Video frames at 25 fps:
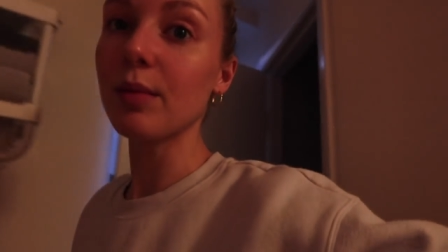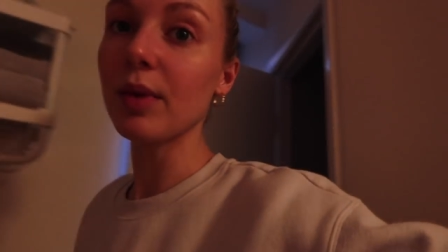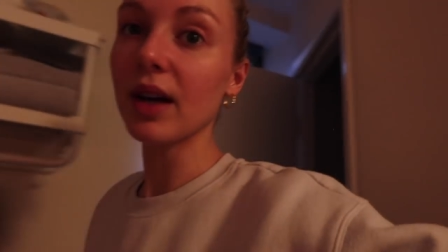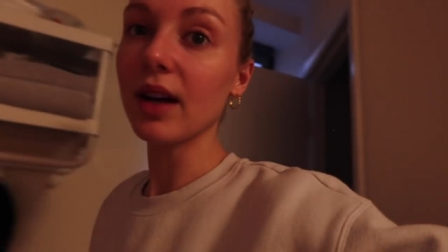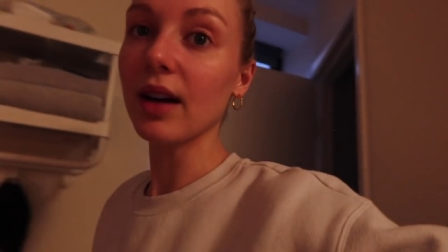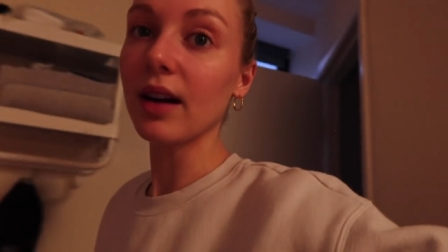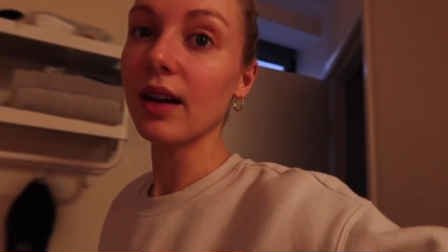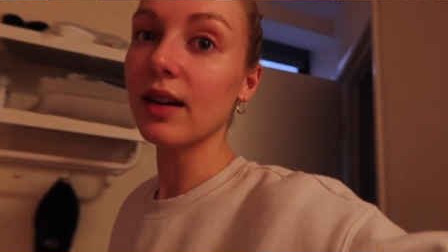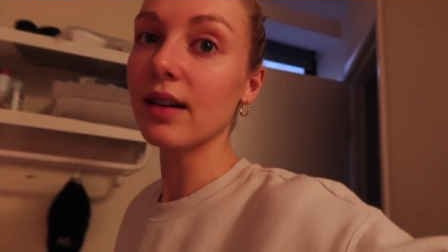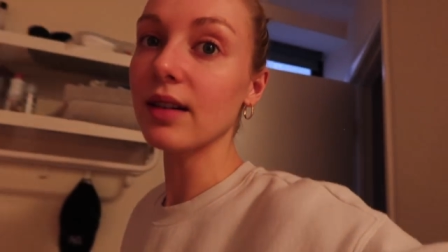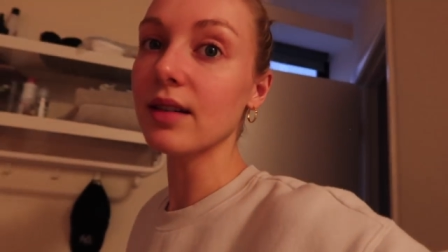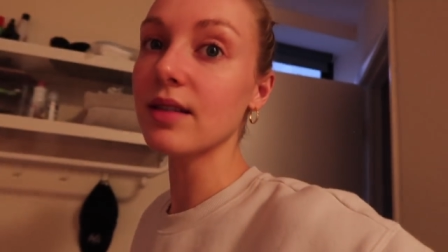
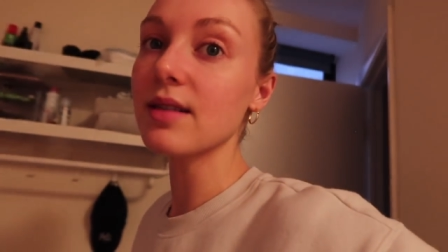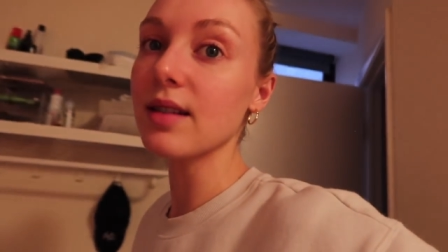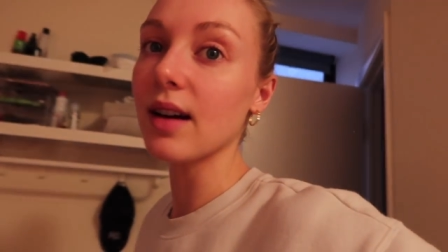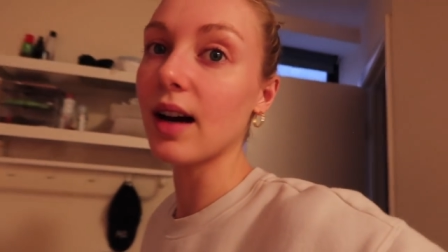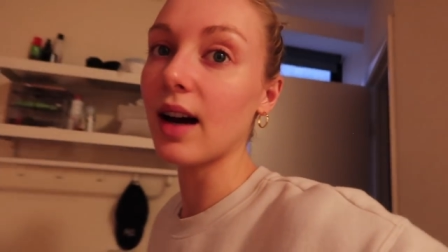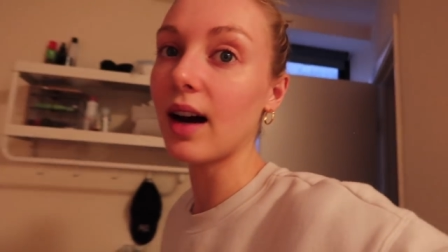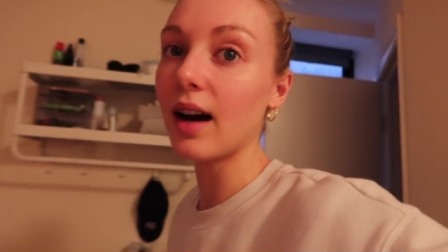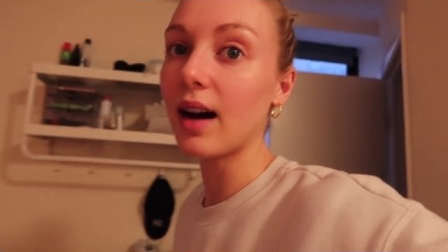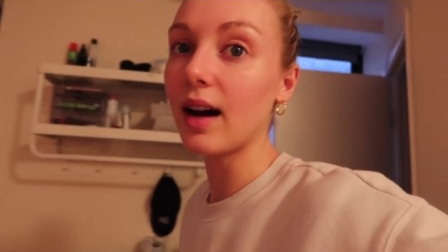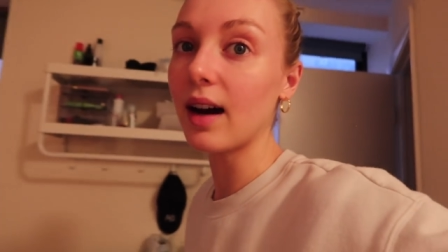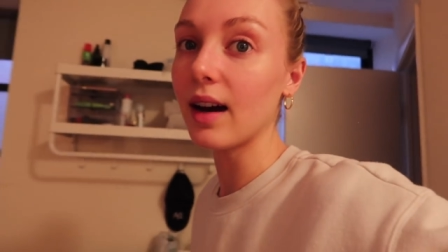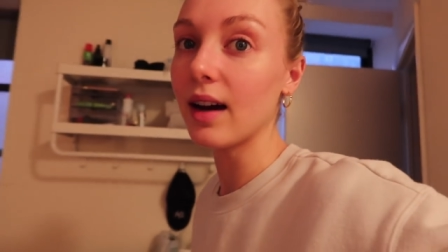because
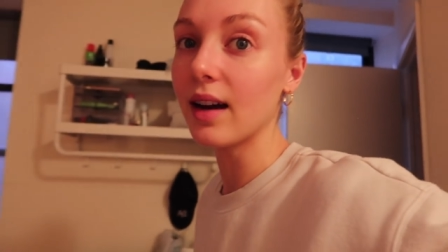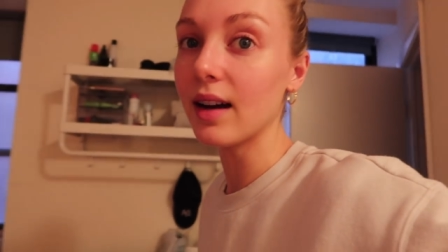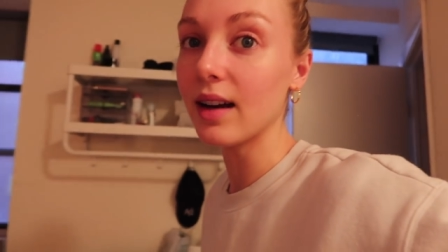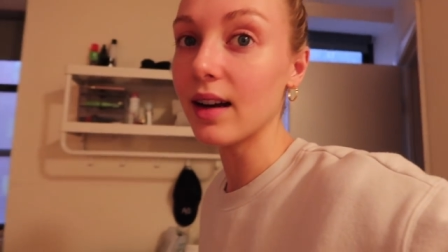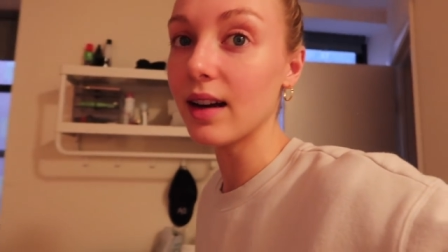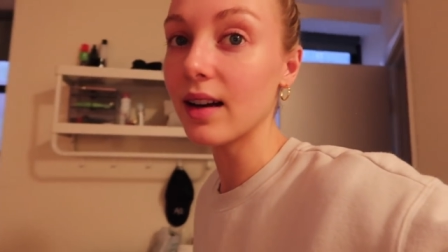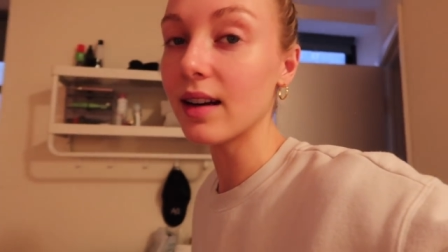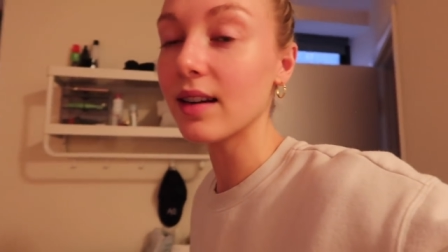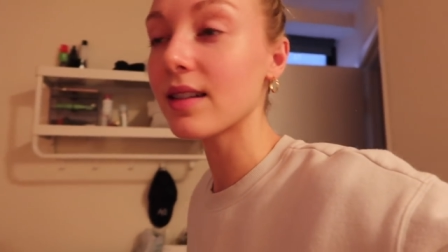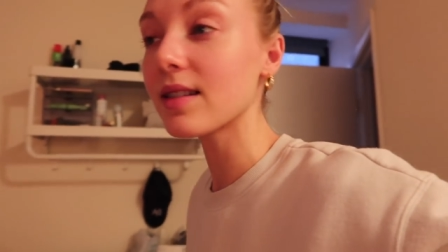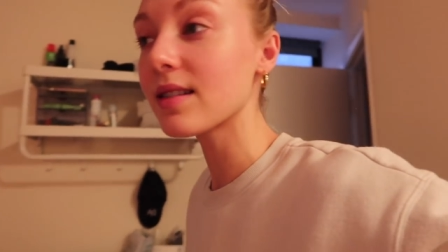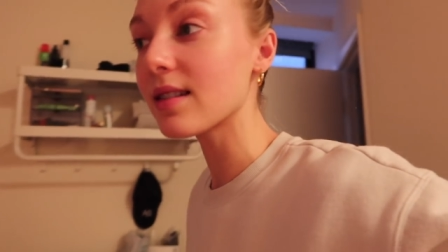
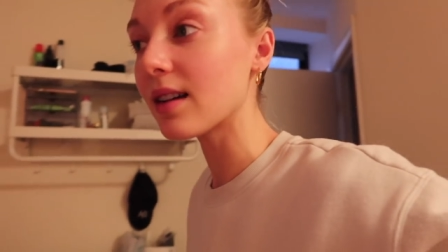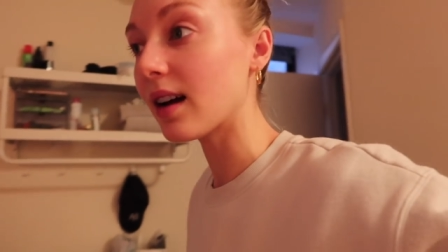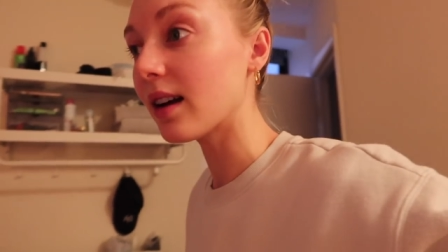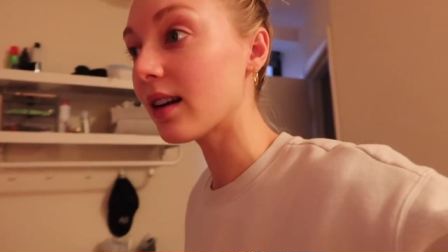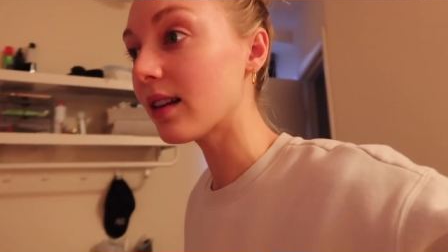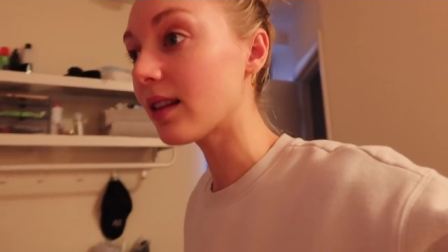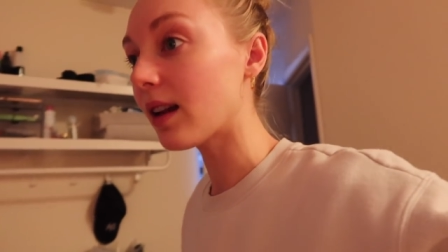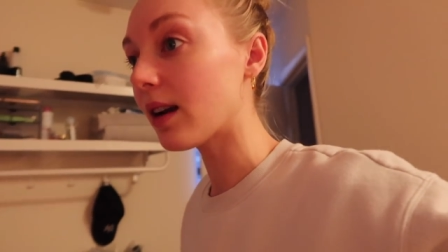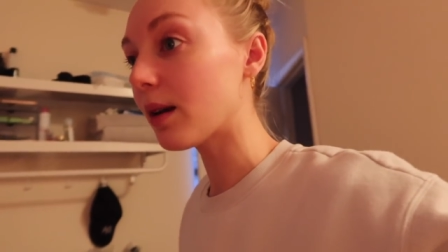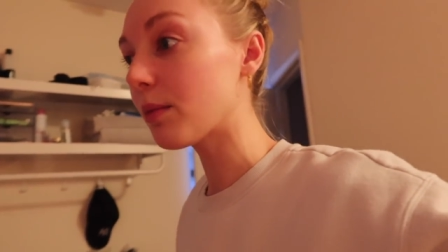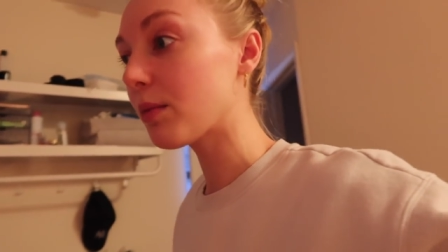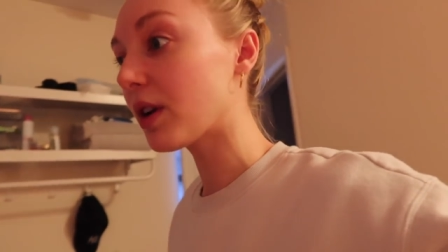I
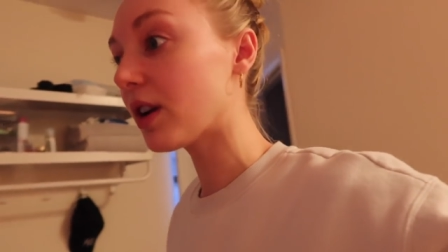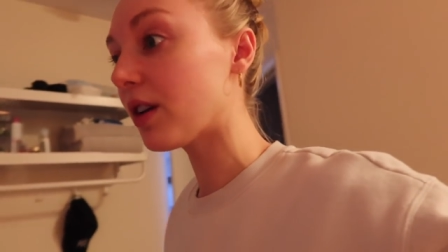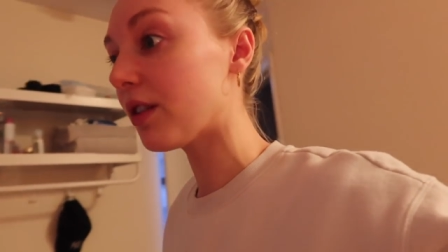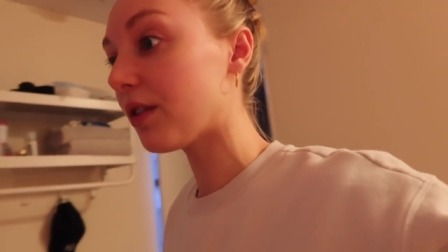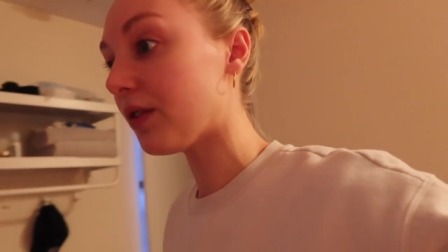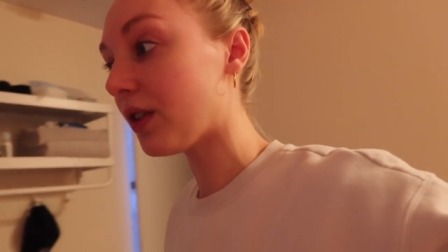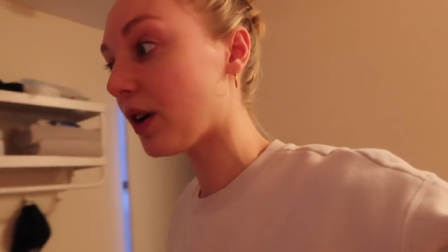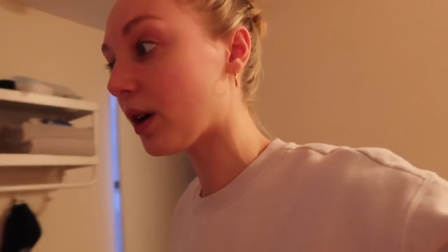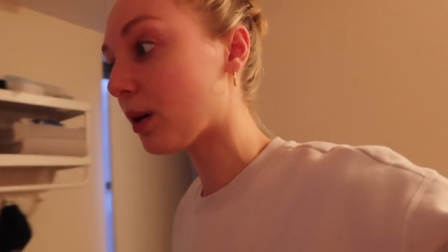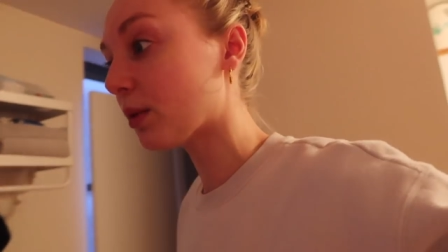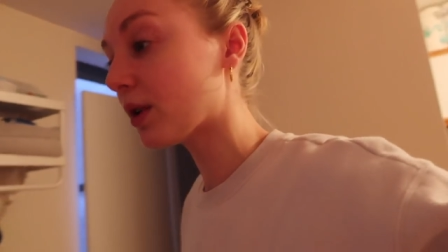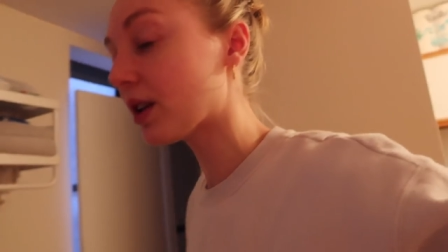decided that I'm gonna
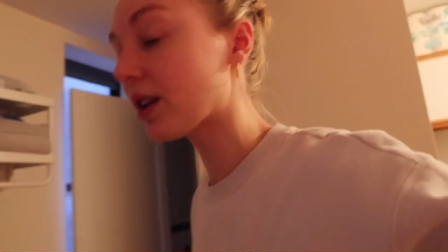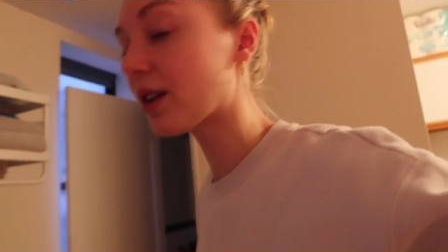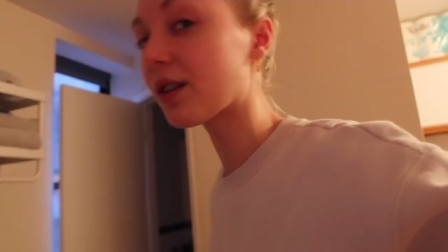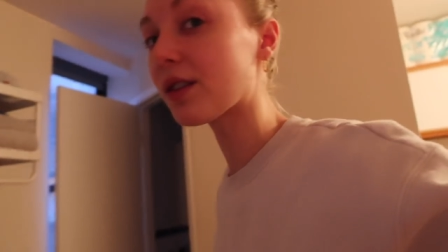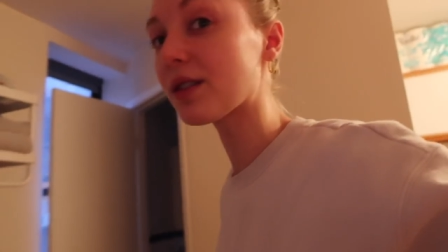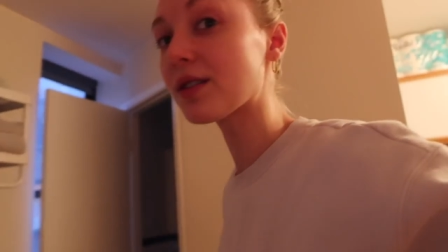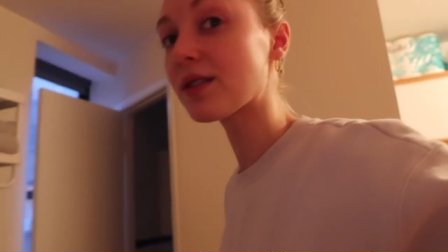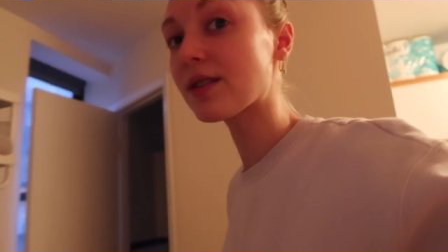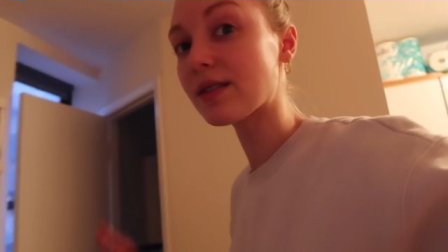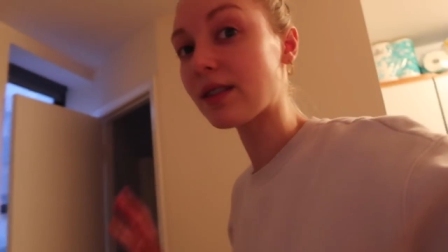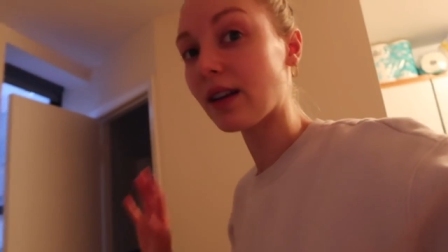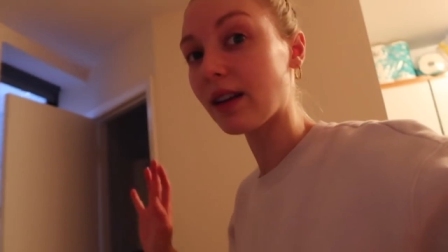film a
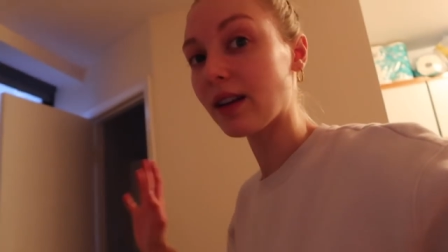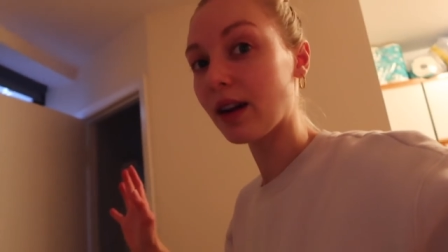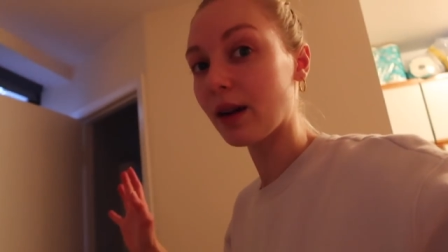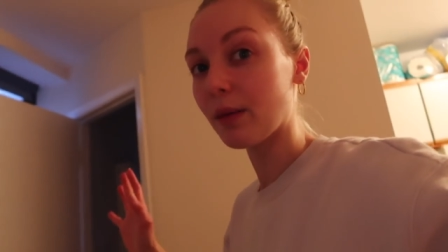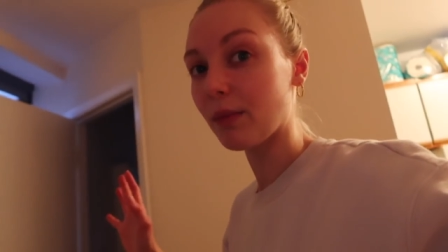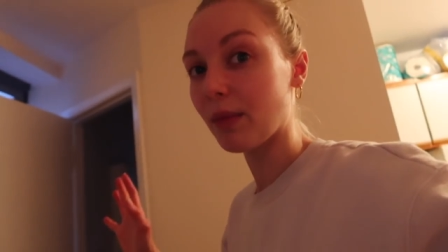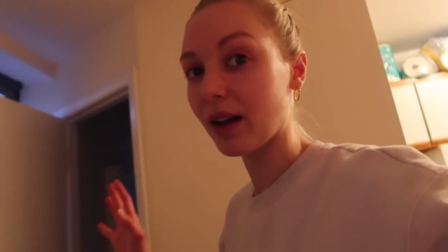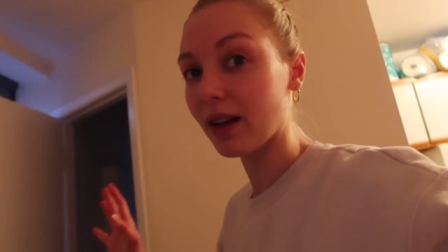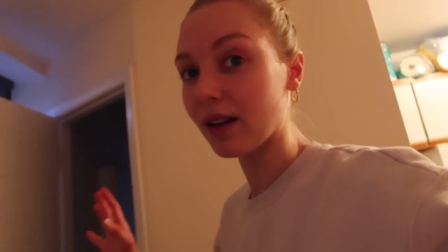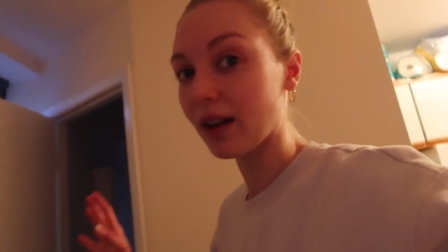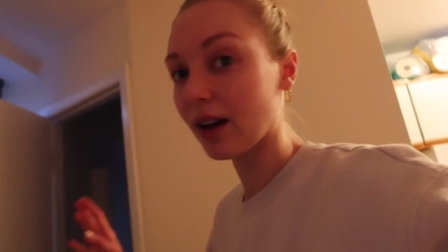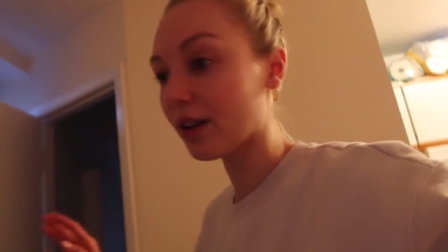little Sunday in
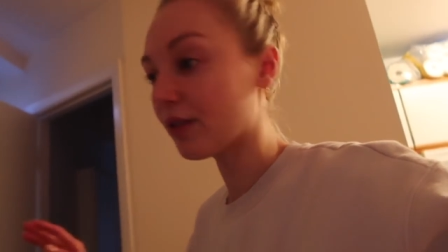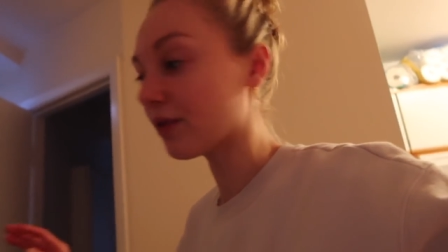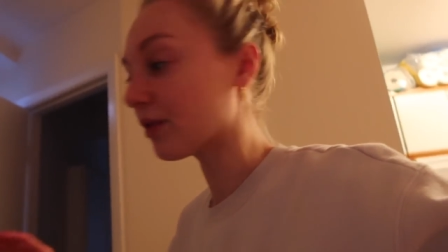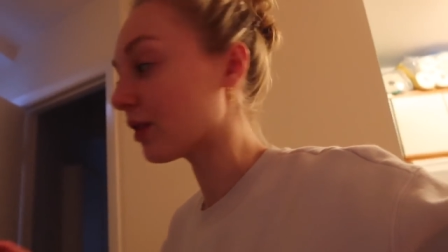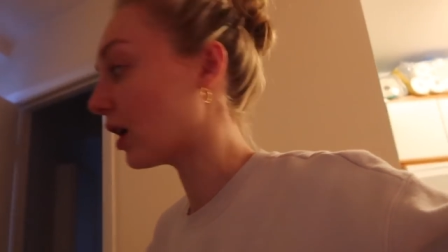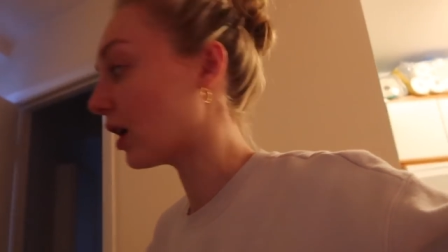my life